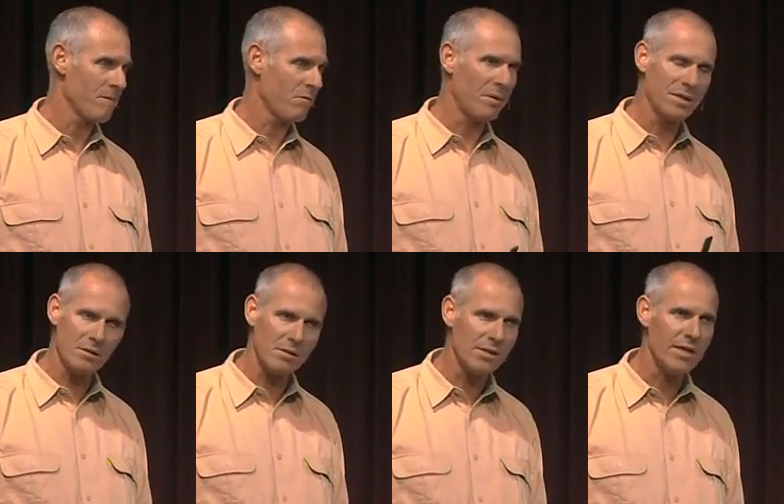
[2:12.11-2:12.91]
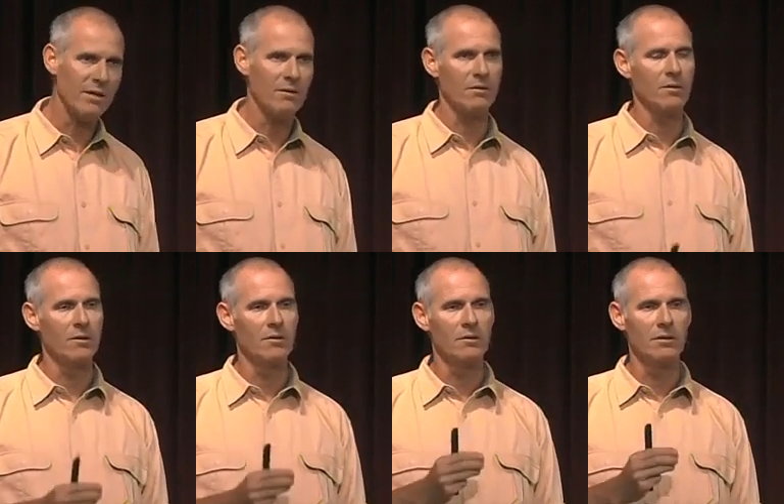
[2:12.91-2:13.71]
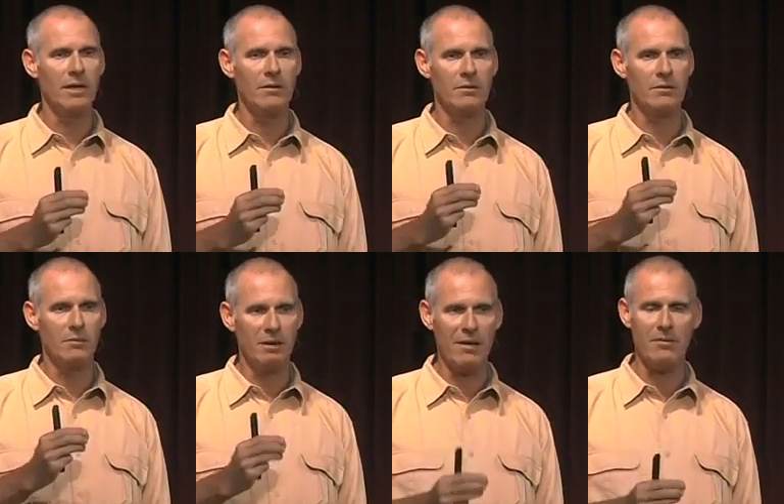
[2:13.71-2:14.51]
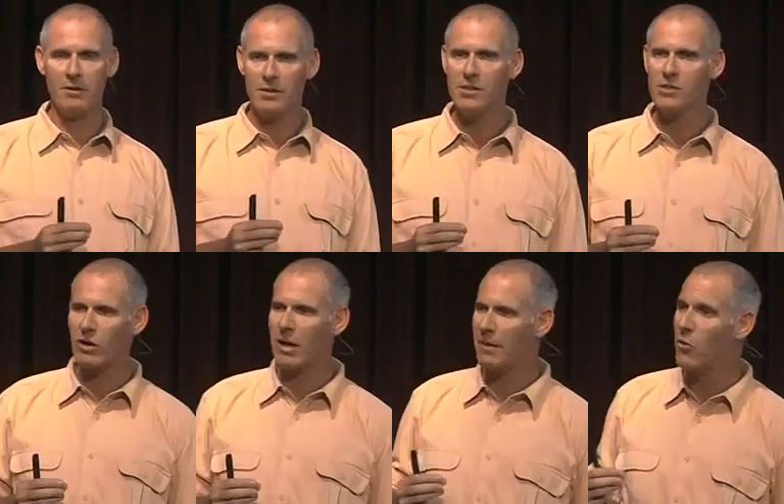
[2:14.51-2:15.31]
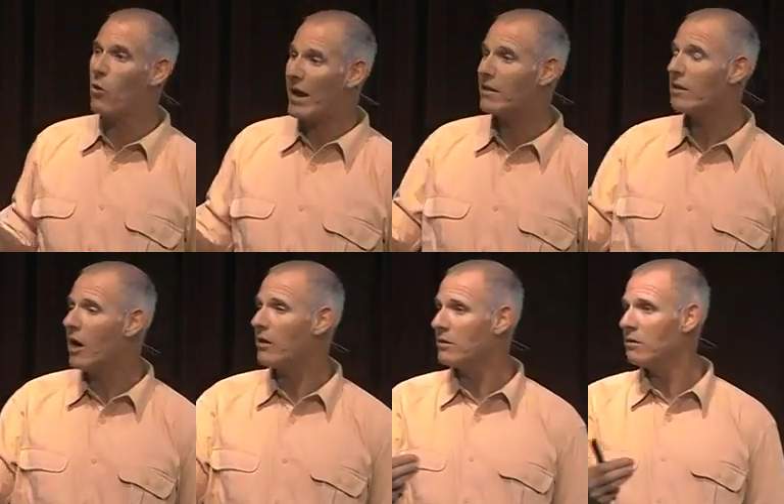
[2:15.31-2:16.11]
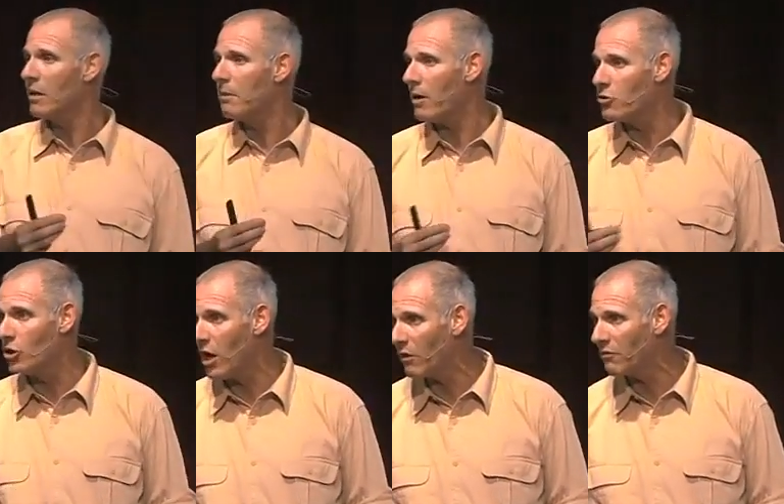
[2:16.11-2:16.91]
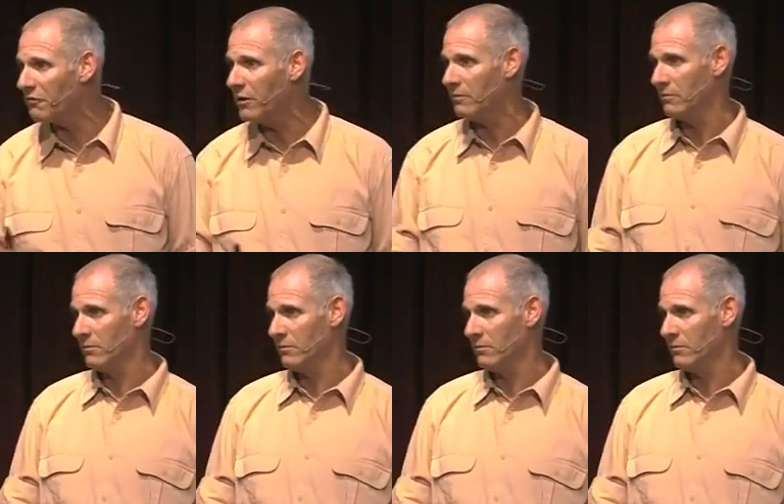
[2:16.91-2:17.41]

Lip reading: But please understand that the Bible is describing quite a lot about geography.